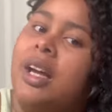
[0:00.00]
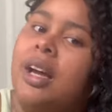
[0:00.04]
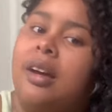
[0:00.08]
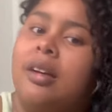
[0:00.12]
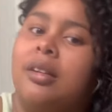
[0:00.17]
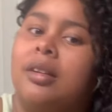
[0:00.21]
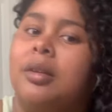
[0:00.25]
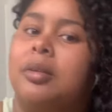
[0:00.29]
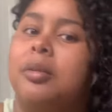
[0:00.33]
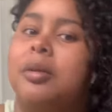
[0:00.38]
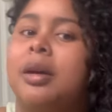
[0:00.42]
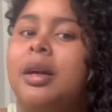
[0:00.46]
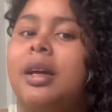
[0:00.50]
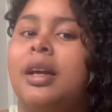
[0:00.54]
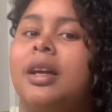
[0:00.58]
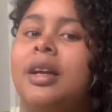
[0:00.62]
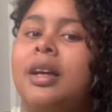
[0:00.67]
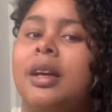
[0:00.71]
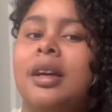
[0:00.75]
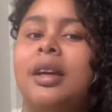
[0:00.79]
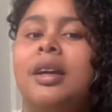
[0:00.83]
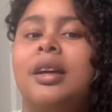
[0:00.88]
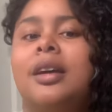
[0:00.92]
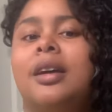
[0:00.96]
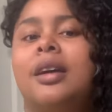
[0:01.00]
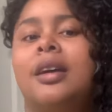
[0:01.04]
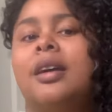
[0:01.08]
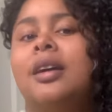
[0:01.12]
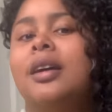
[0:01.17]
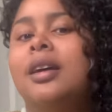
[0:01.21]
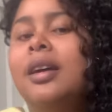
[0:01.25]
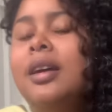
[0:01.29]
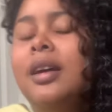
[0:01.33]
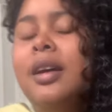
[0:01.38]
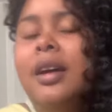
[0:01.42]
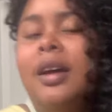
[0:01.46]
out the way.
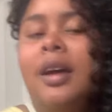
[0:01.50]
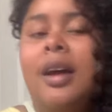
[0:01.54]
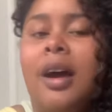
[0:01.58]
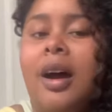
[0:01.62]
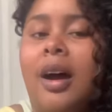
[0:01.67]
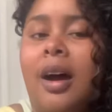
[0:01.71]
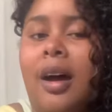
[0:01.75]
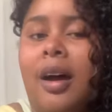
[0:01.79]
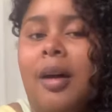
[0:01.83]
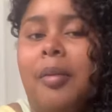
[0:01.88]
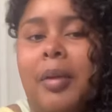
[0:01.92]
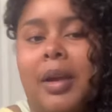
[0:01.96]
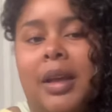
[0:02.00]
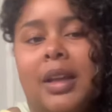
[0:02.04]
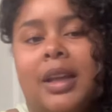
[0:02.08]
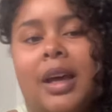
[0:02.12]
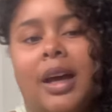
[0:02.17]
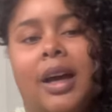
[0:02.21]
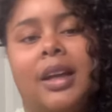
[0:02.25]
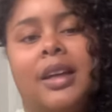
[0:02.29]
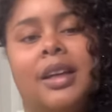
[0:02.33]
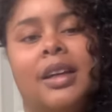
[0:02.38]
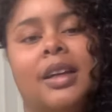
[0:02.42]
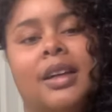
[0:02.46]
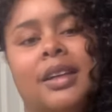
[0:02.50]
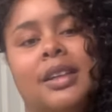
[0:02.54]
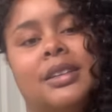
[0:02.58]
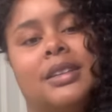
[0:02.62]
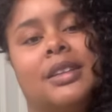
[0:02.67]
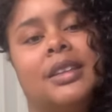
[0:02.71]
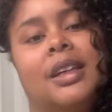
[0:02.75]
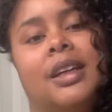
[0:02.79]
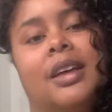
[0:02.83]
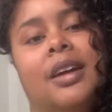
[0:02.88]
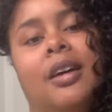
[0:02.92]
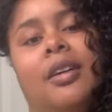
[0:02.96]
And the idea is to
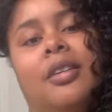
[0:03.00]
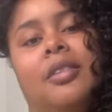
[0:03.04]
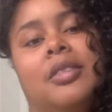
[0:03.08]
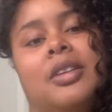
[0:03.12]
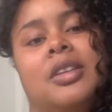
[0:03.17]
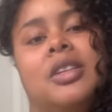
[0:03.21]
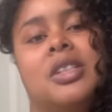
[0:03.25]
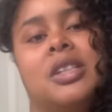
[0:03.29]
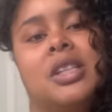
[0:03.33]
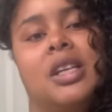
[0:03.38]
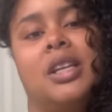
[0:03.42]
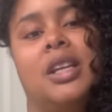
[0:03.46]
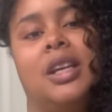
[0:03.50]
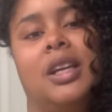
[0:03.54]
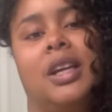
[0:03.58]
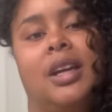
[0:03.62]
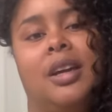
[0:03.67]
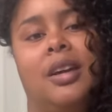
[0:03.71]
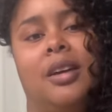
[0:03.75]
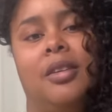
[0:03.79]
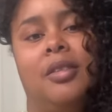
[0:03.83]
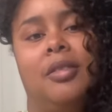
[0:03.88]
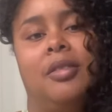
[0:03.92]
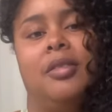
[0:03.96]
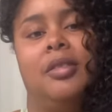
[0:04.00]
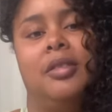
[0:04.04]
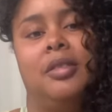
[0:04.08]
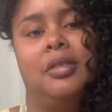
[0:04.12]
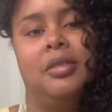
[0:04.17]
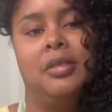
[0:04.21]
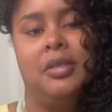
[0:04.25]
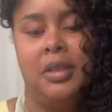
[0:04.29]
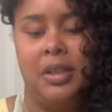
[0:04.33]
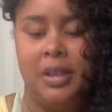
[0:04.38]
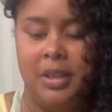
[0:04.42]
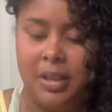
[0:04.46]
get all the shedding out,
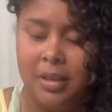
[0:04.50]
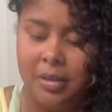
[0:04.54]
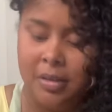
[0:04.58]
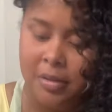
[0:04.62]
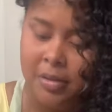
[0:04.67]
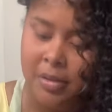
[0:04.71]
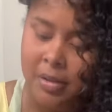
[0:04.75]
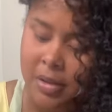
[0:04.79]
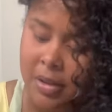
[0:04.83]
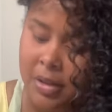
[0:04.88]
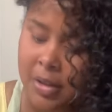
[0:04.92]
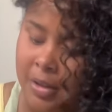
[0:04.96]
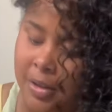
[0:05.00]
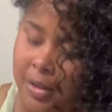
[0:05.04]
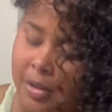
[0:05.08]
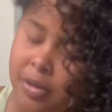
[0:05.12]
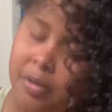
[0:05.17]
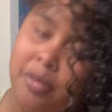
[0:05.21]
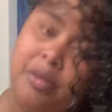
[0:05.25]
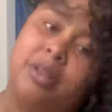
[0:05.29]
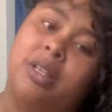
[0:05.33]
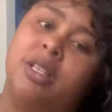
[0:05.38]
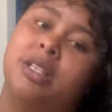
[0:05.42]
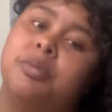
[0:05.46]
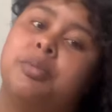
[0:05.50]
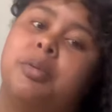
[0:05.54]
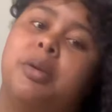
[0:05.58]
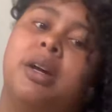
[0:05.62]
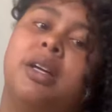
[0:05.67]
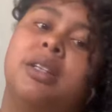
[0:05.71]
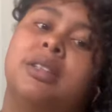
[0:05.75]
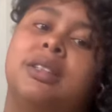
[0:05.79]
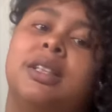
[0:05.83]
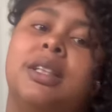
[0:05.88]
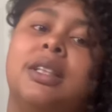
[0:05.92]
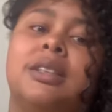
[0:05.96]
during this
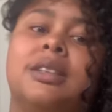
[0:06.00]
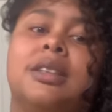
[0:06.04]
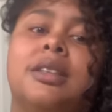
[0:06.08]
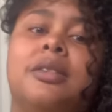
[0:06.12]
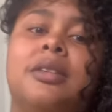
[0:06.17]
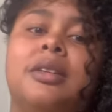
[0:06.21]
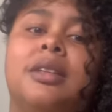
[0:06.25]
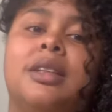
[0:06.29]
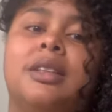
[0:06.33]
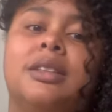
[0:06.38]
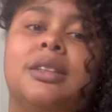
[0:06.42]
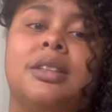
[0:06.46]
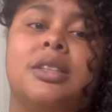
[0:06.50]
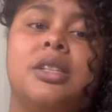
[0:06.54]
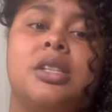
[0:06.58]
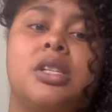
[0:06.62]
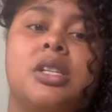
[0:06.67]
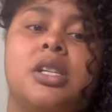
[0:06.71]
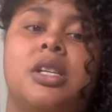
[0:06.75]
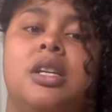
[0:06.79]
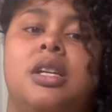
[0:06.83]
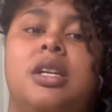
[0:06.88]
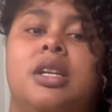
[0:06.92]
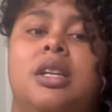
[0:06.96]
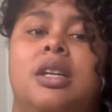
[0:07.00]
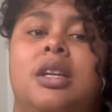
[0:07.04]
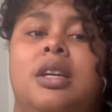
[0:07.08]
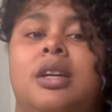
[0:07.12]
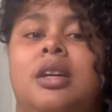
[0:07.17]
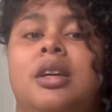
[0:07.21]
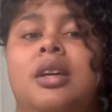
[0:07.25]
process, so it doesn't shed